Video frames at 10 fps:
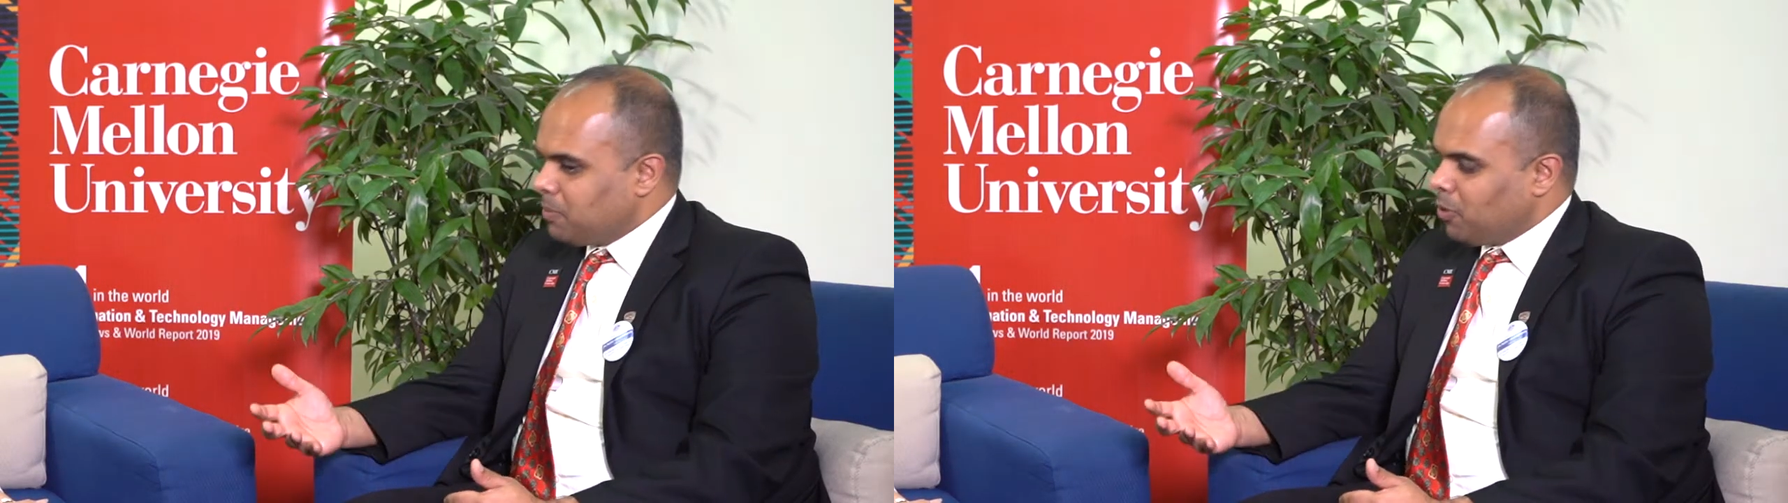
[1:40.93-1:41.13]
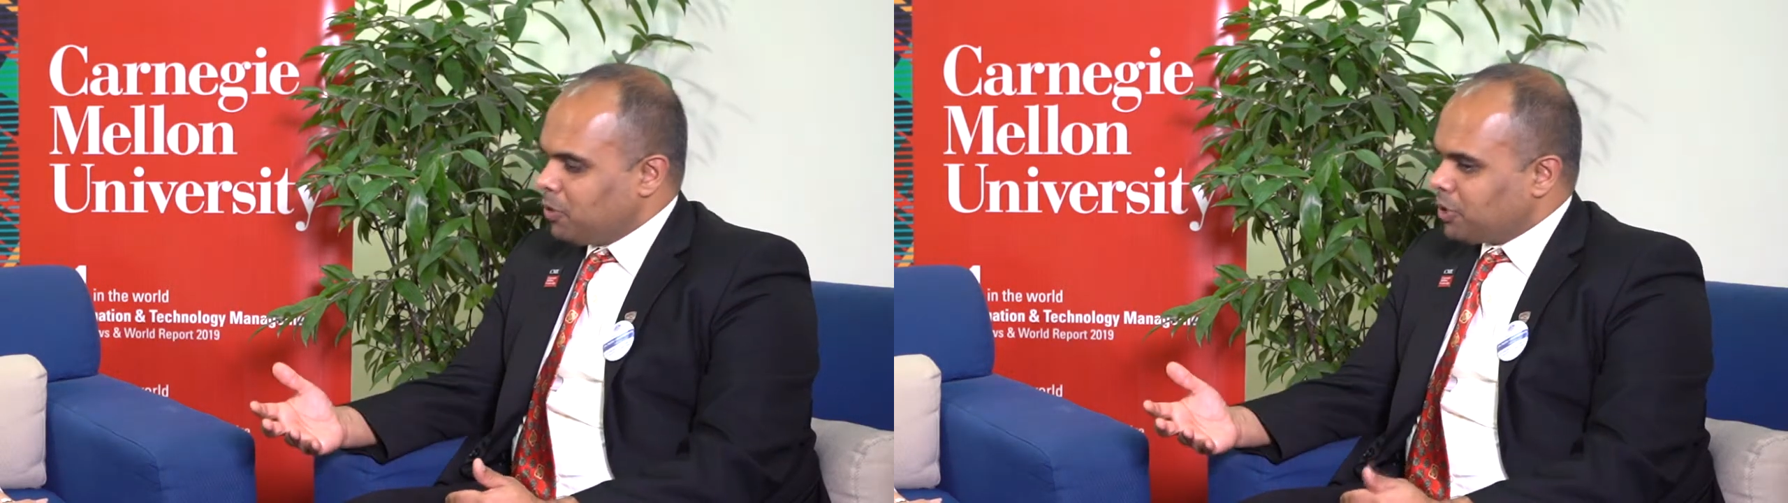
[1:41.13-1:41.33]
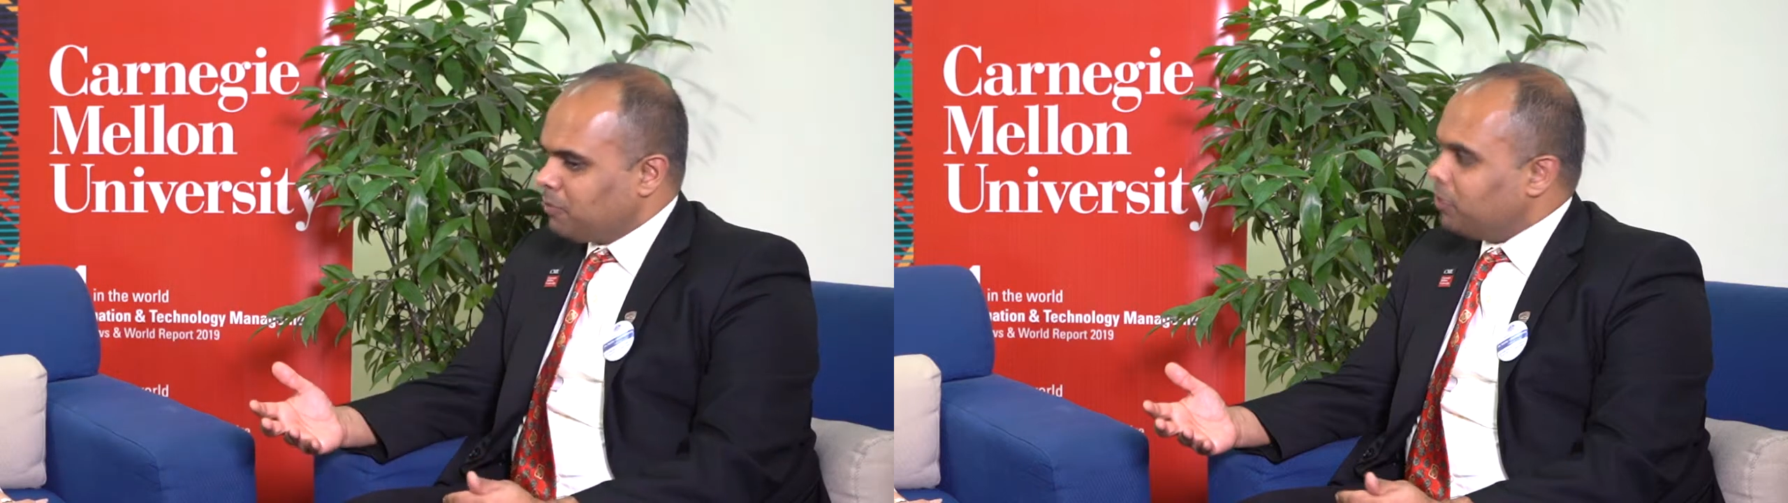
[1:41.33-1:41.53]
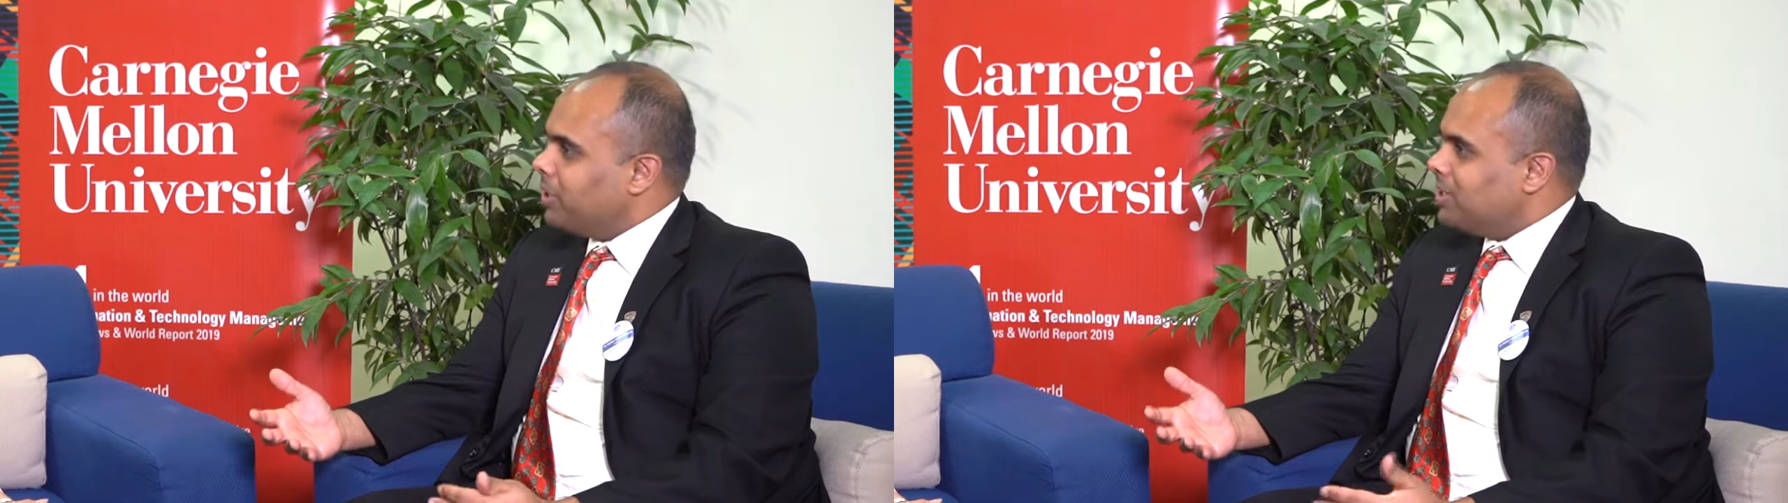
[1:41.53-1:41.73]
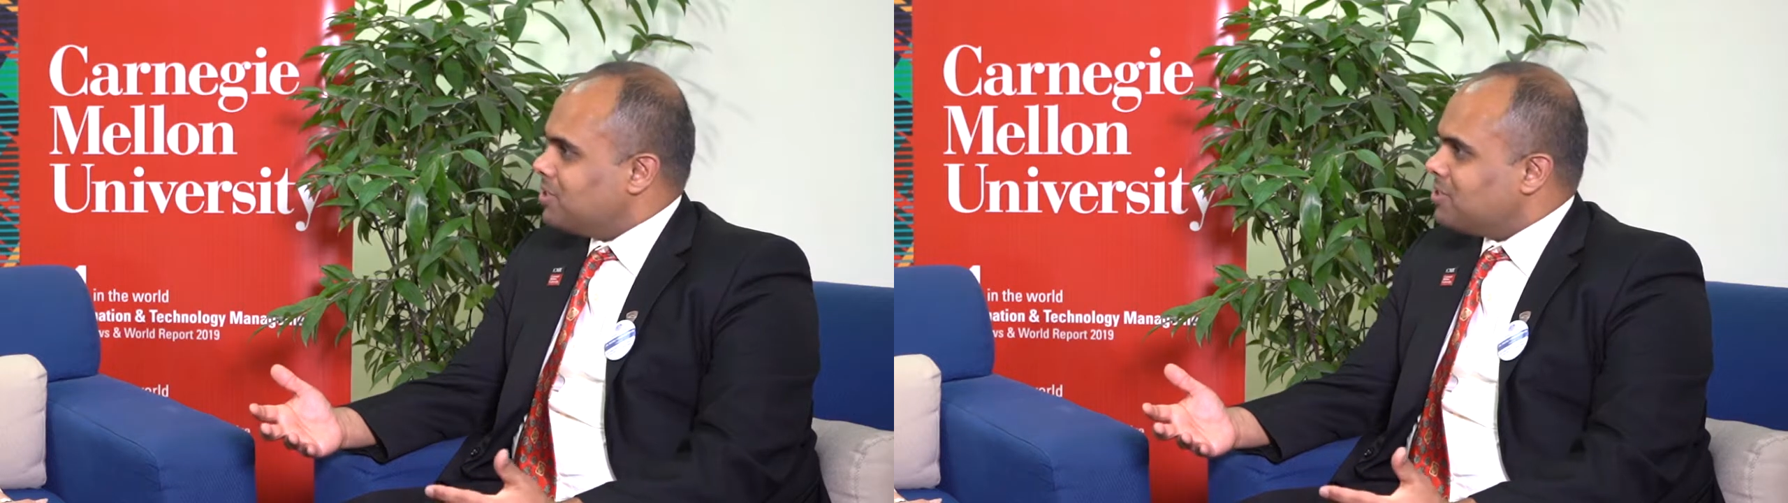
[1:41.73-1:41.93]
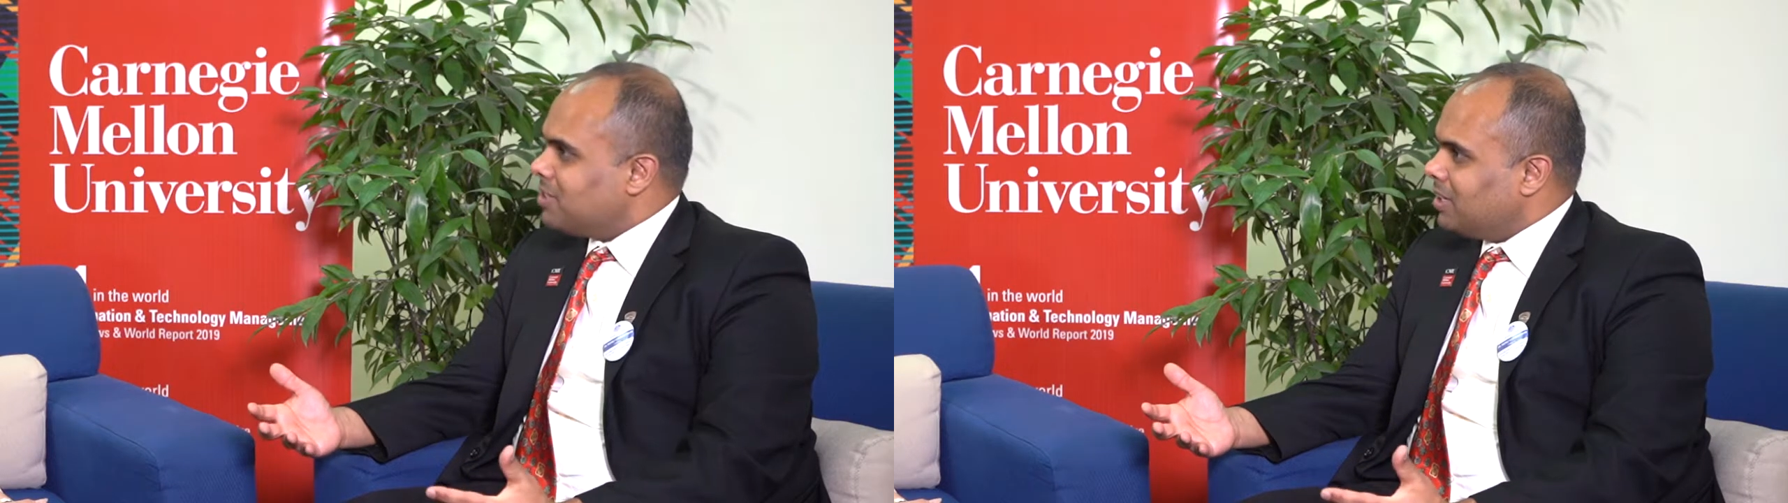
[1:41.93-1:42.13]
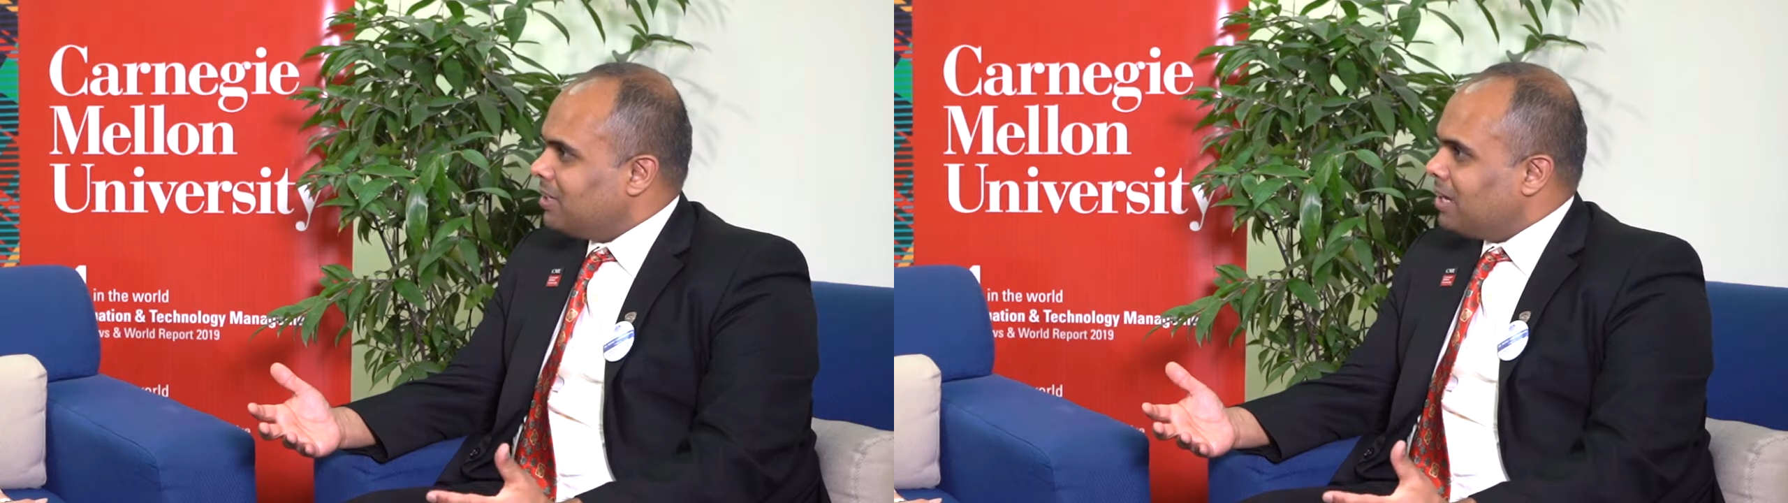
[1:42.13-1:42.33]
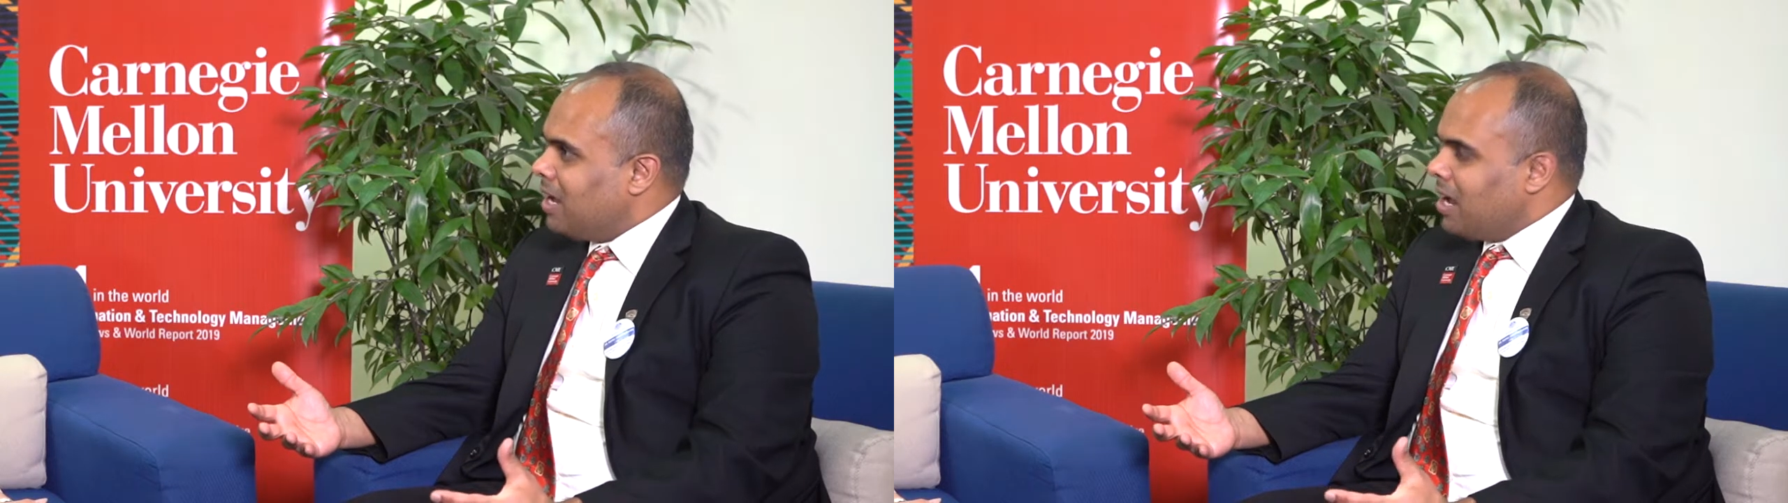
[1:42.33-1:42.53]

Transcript: project for their agency.